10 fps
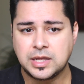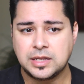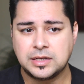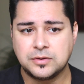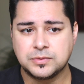
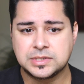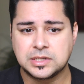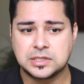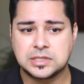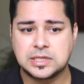and it was
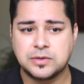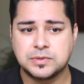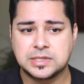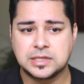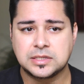
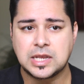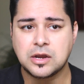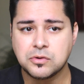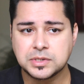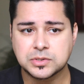a
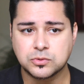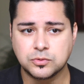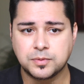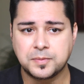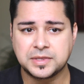terrorist group,